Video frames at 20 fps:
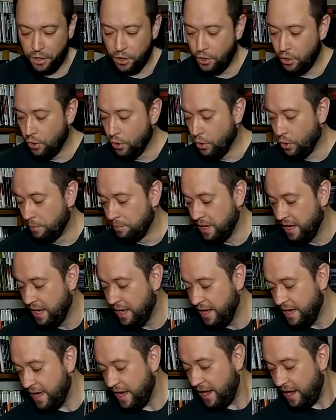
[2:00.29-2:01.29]
Ooh,
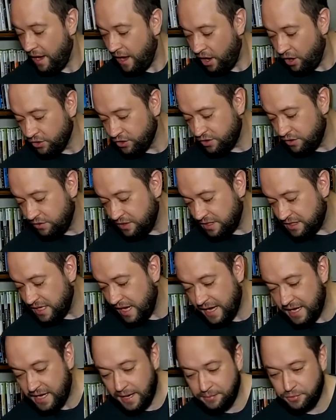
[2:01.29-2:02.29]
yeah, also this
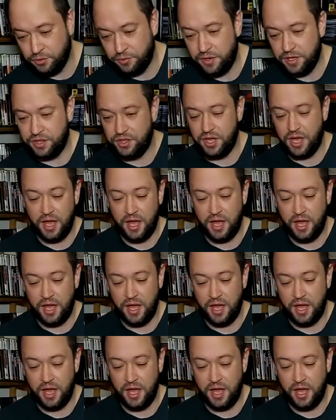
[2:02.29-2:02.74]
guy comes with